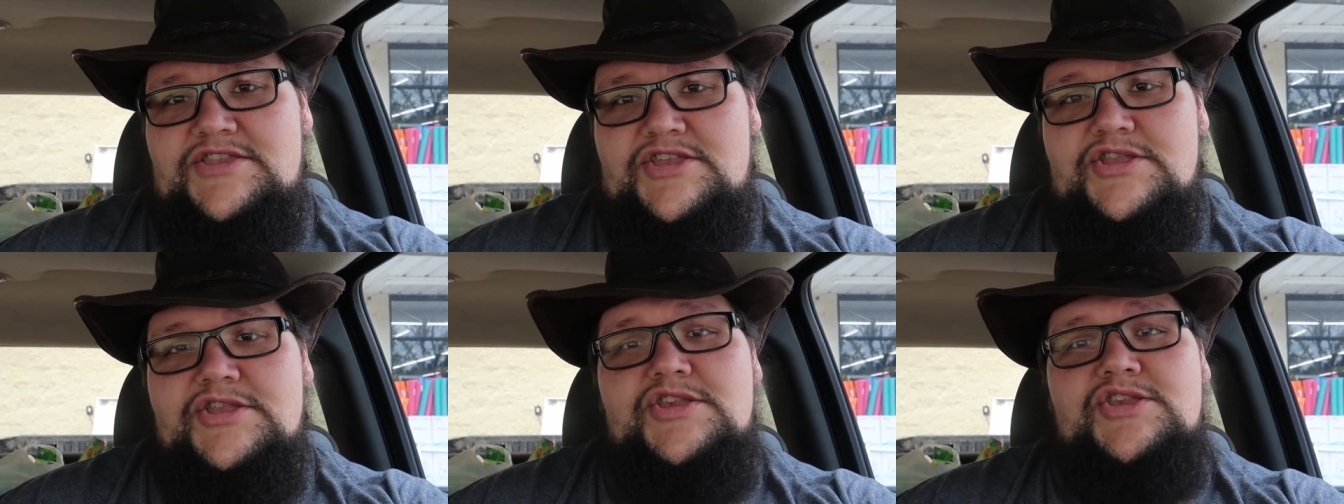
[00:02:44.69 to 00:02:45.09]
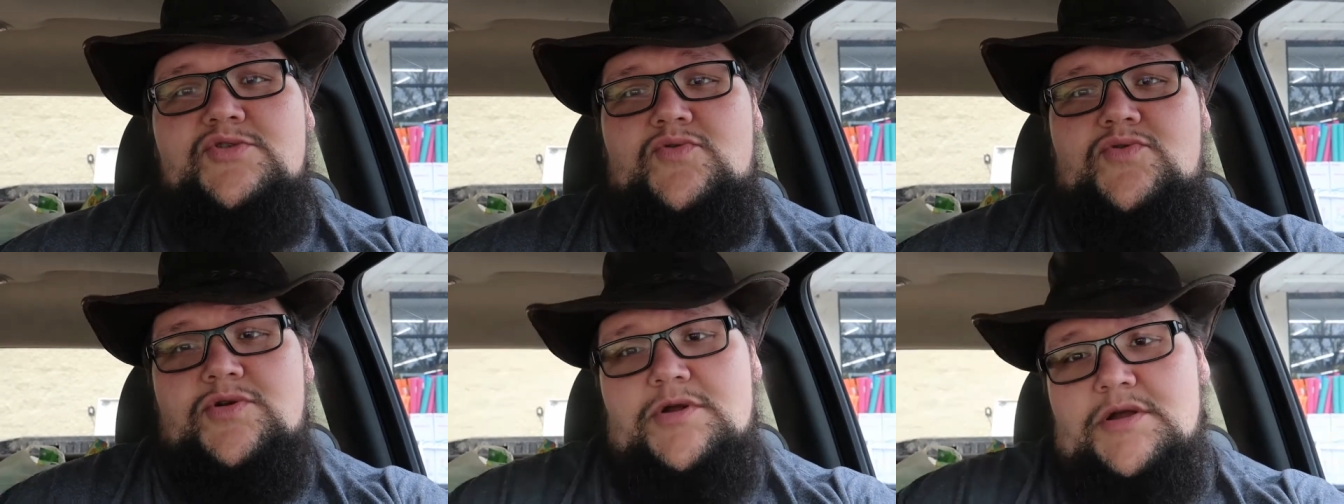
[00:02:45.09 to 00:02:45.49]
to the
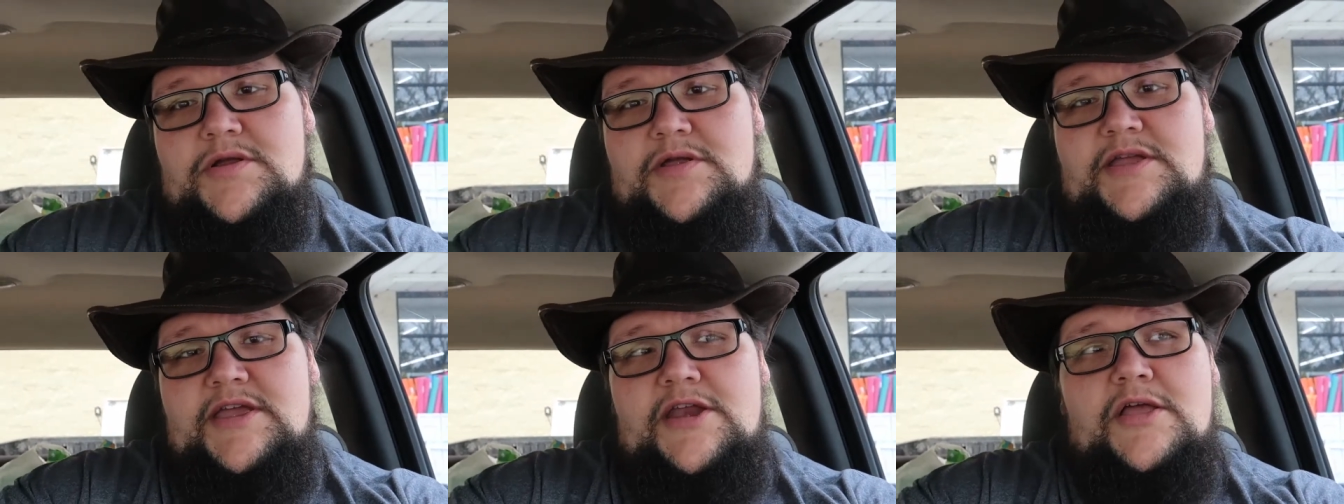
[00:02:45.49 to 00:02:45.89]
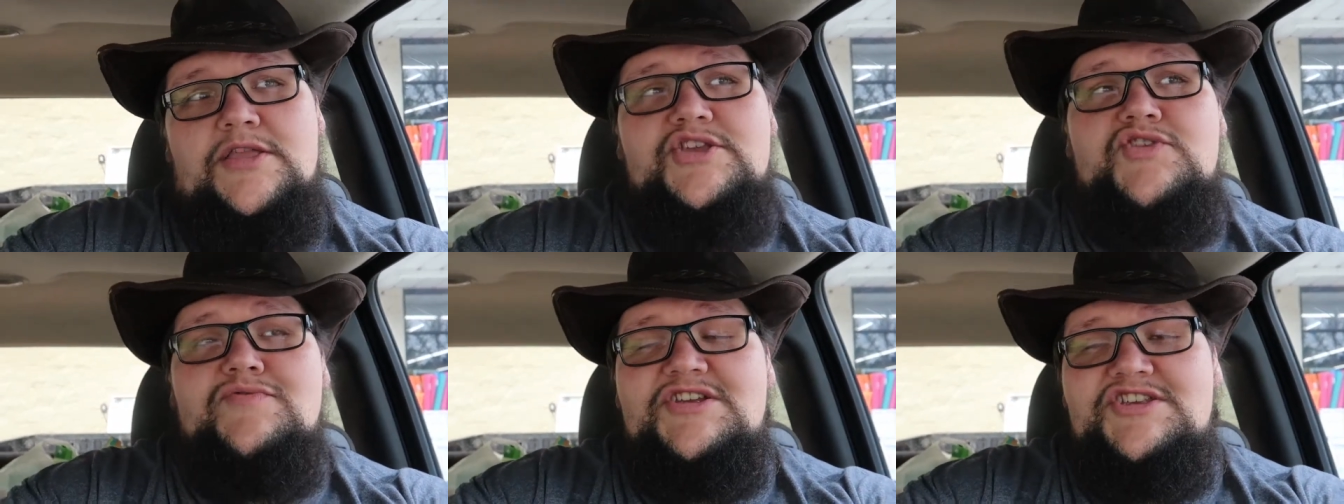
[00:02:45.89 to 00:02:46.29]
store in all
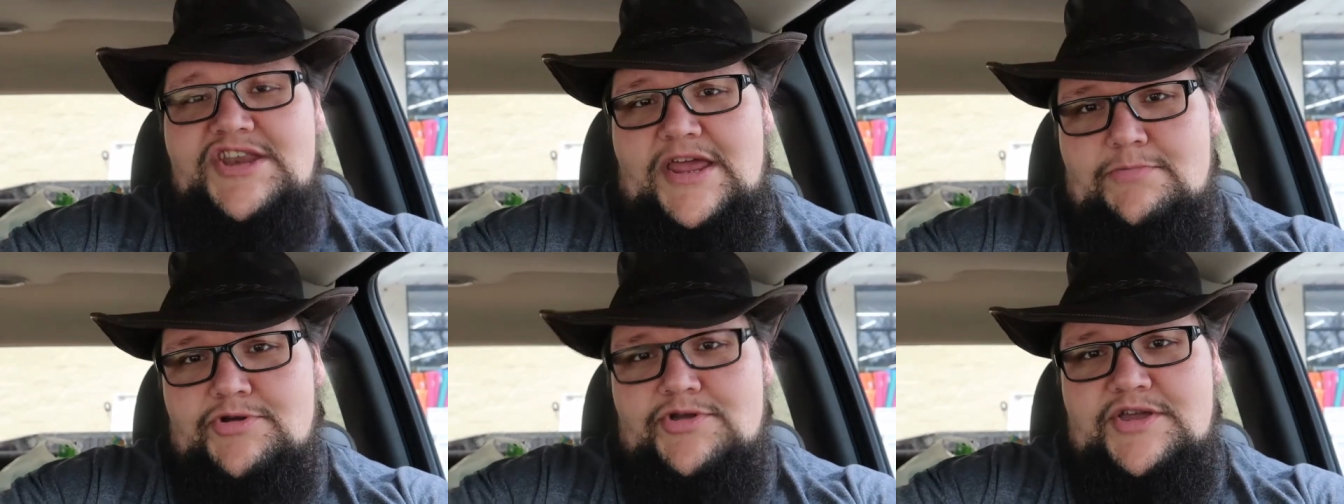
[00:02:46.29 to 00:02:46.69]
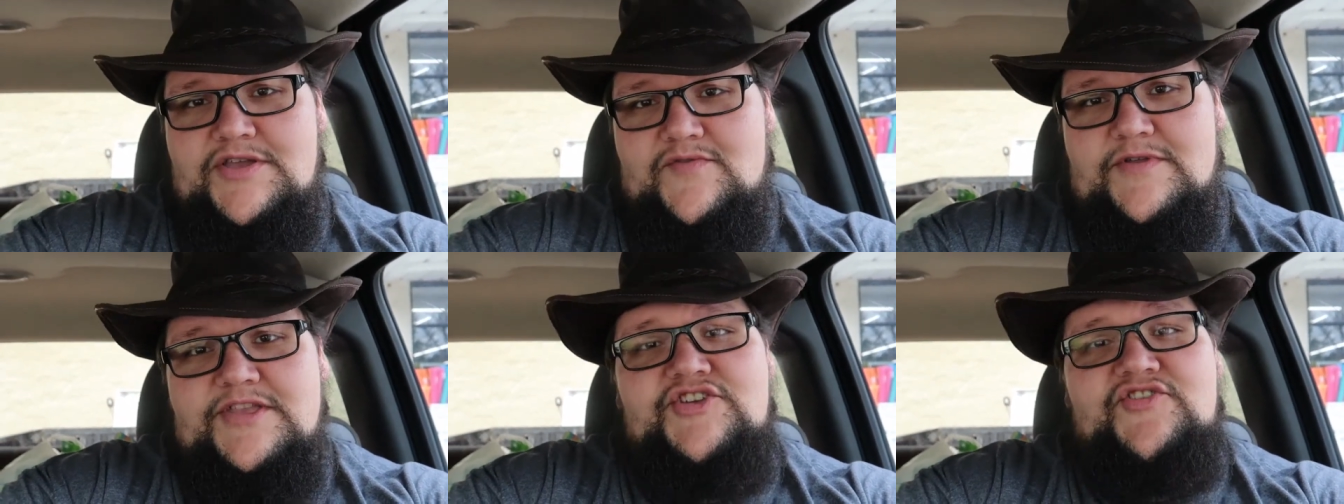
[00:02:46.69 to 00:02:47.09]
these rich
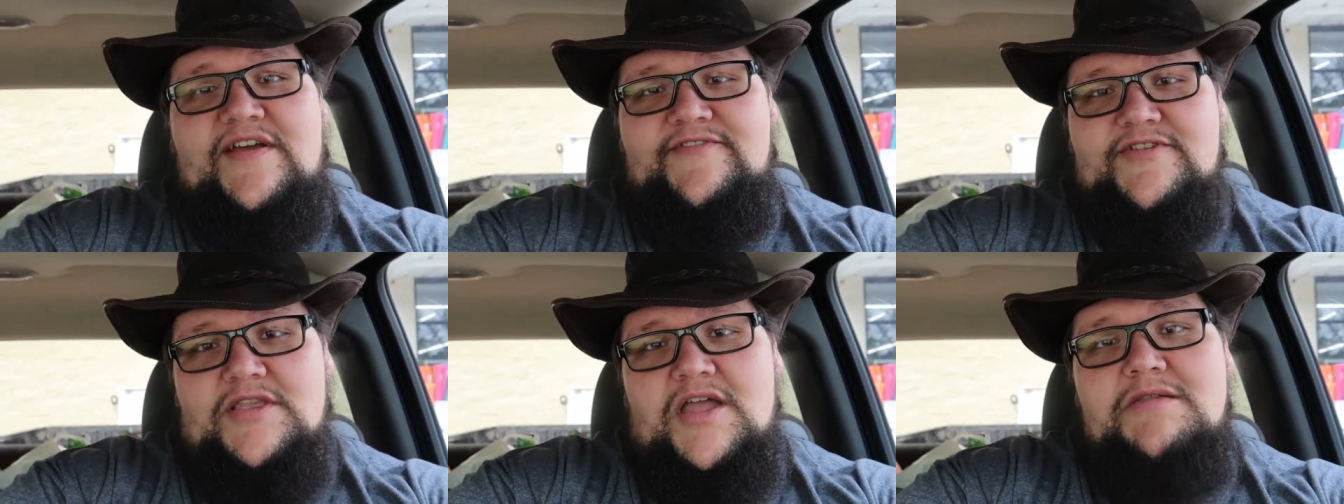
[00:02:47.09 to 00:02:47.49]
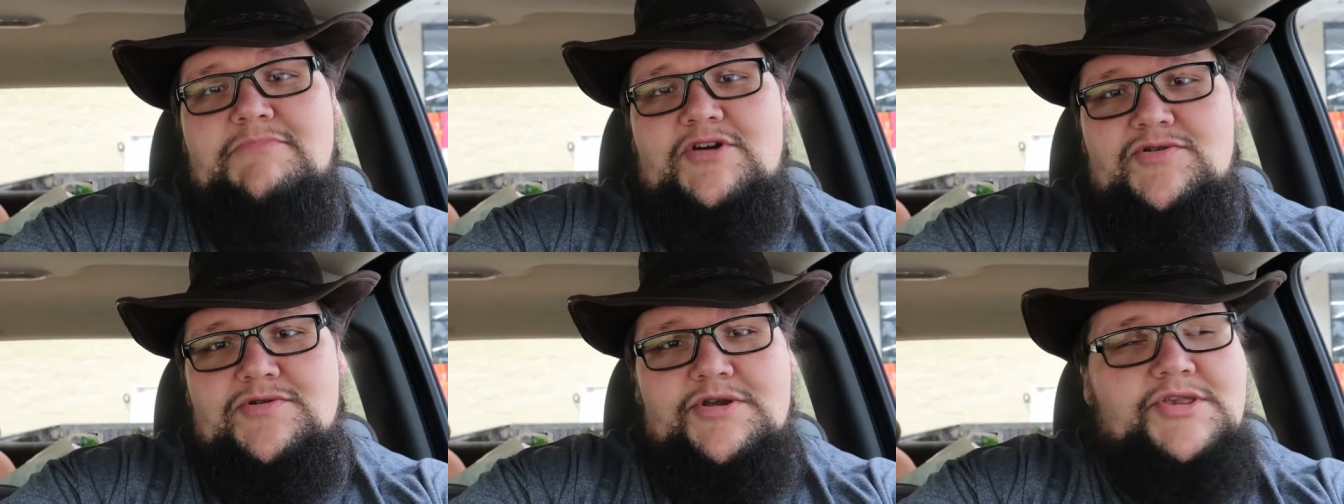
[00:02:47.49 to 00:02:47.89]
neighborhoods where they drive their
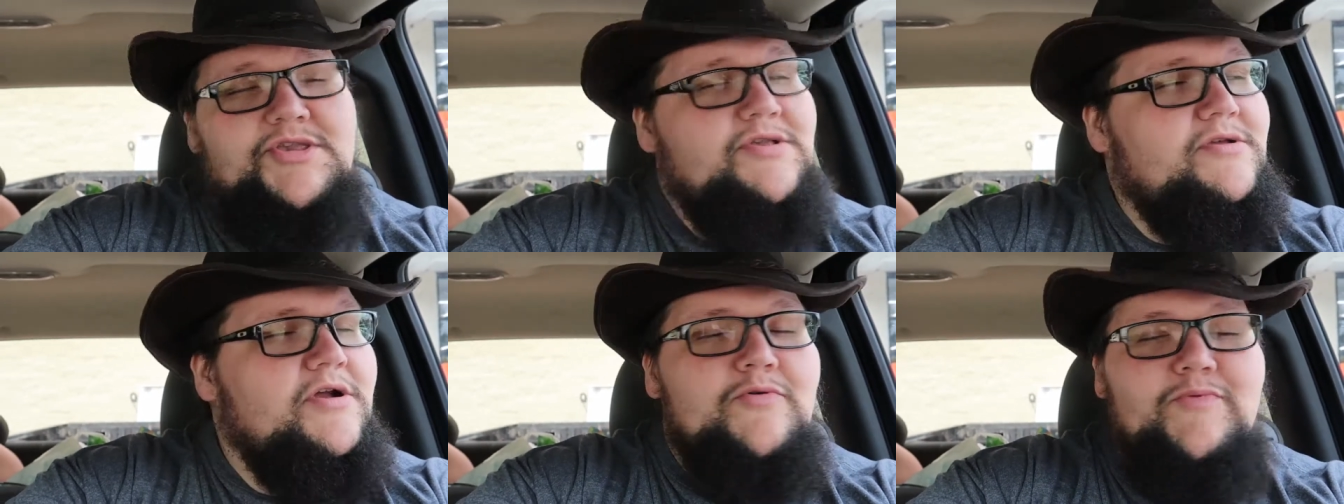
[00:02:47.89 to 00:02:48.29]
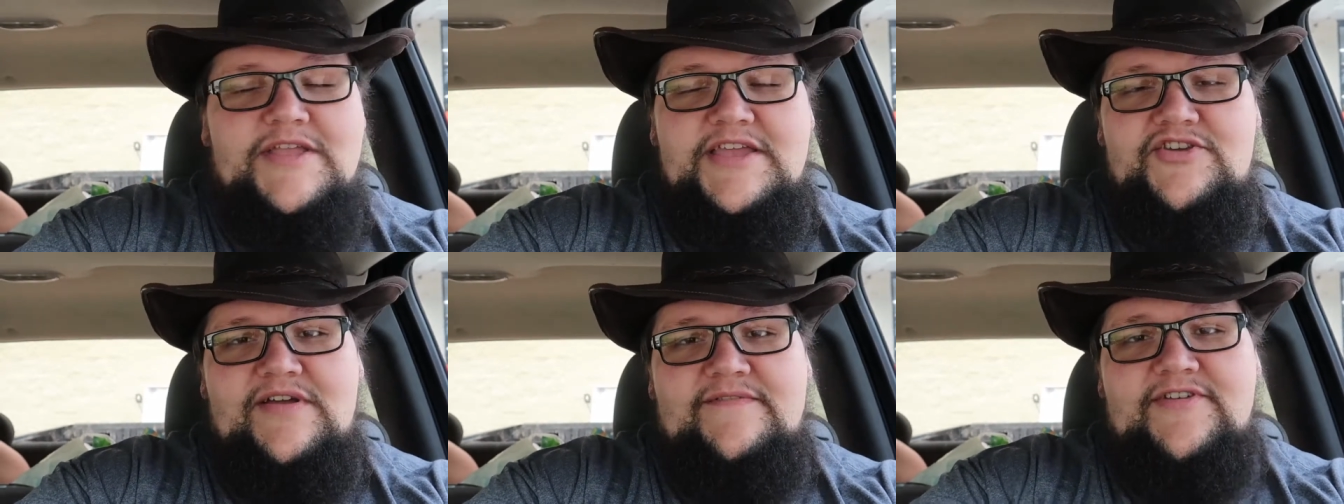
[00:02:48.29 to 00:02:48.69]
lawnmowers, or where
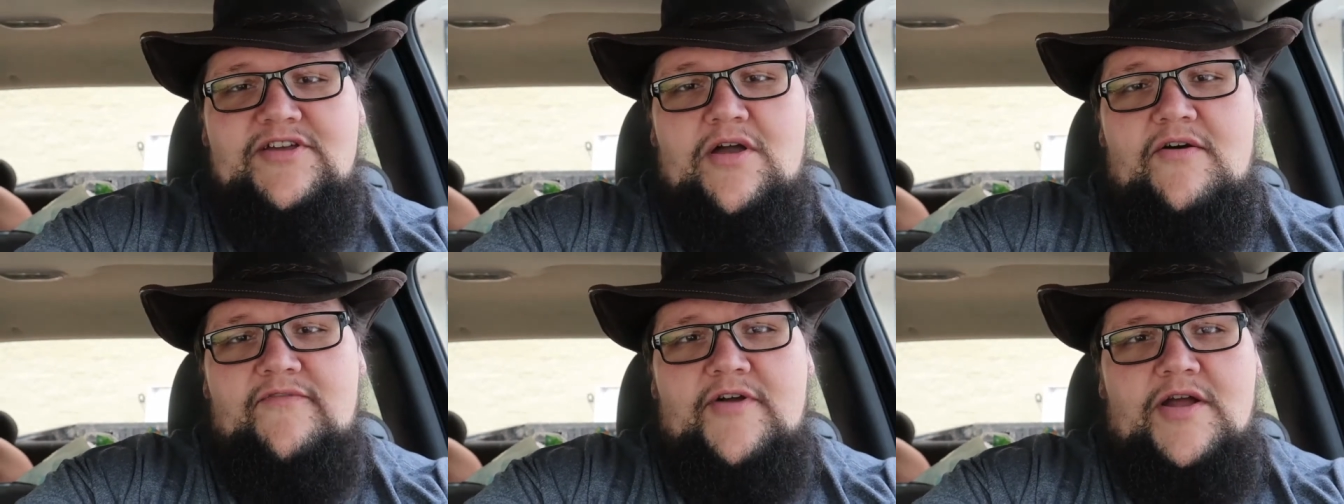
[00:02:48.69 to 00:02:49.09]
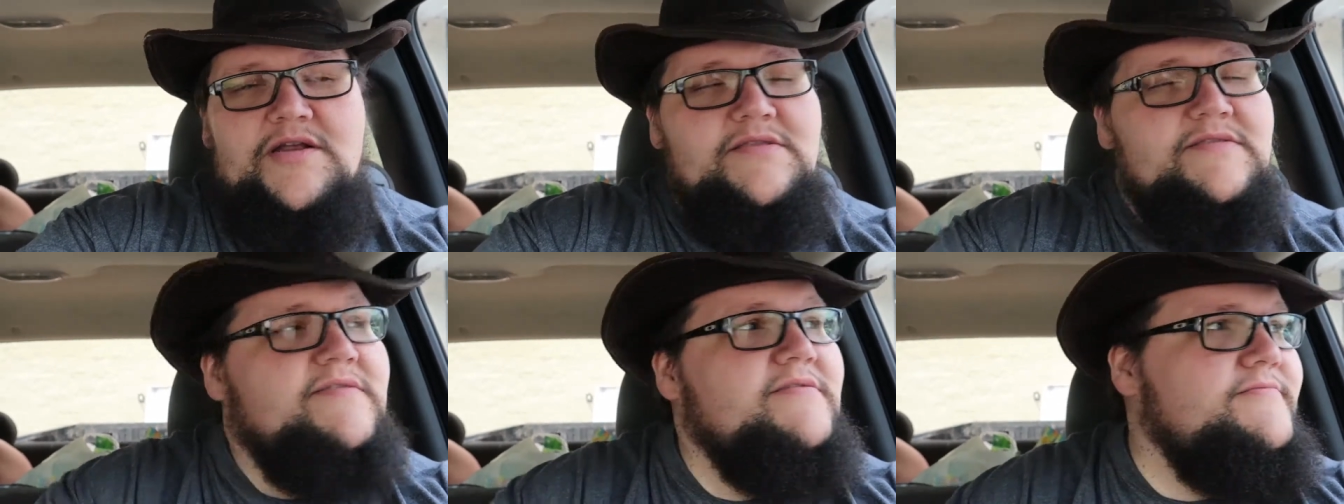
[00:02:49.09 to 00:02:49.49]
they drive their golf
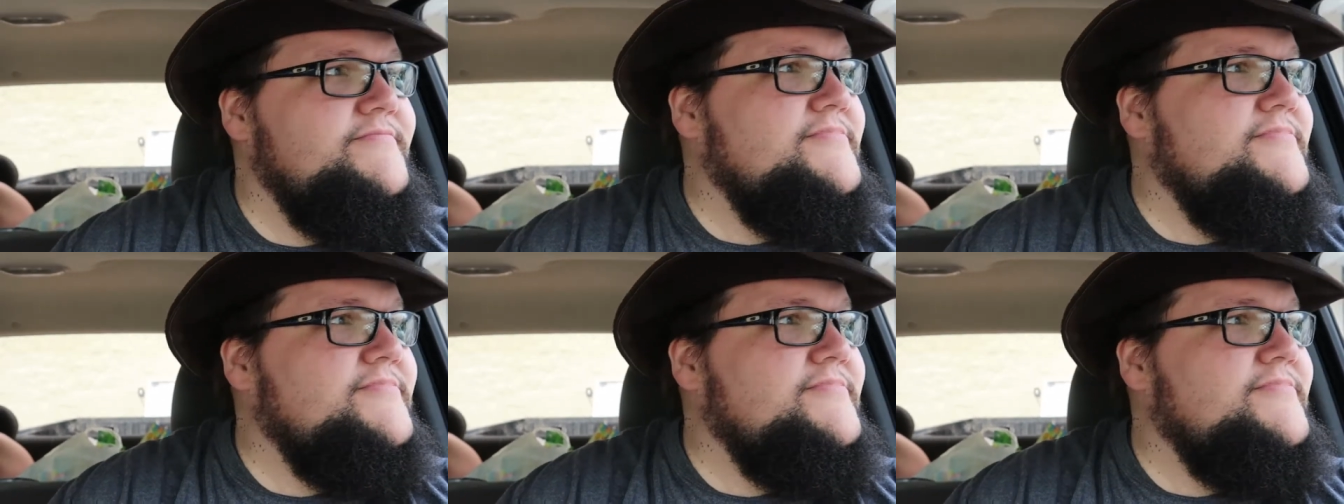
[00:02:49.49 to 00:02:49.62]
carts.